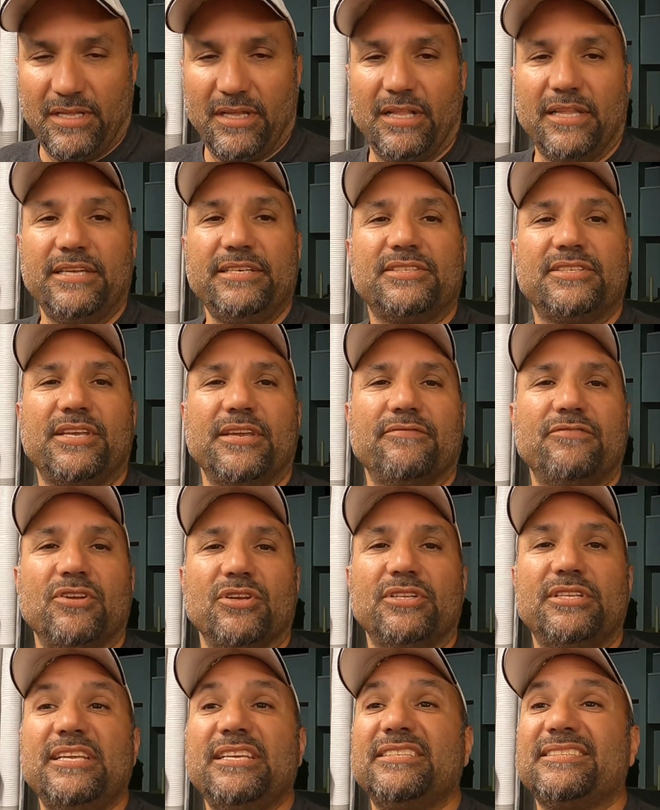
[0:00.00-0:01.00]
at least give
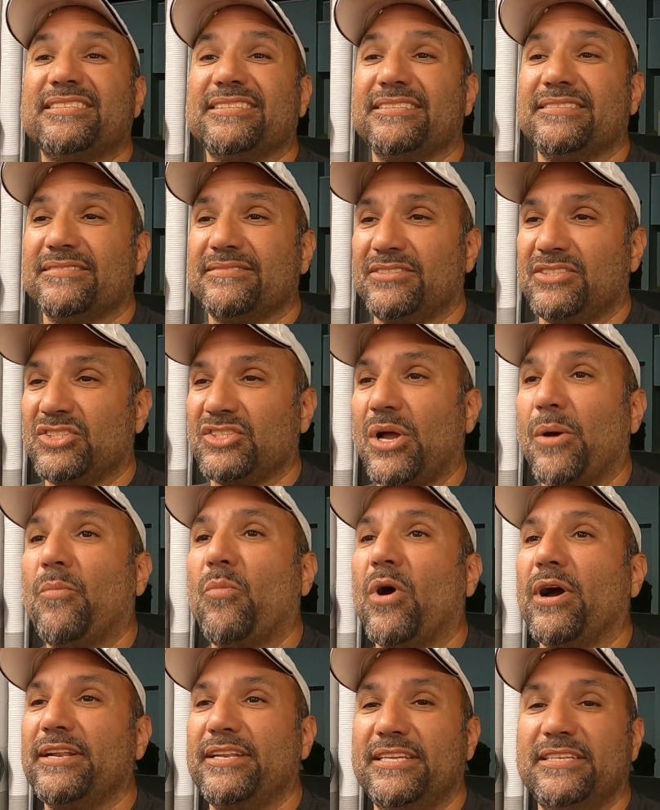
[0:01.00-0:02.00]
you a decent,
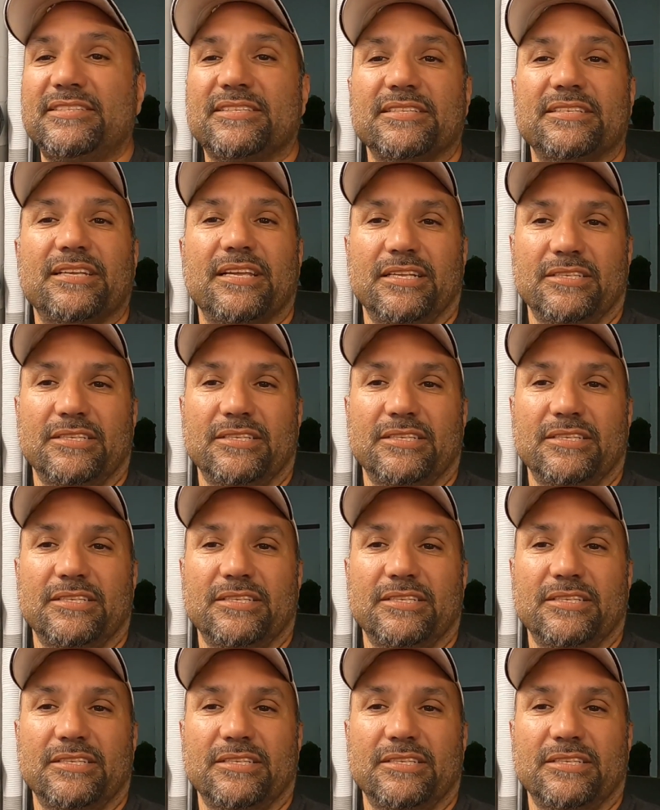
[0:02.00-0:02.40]
somewhat decent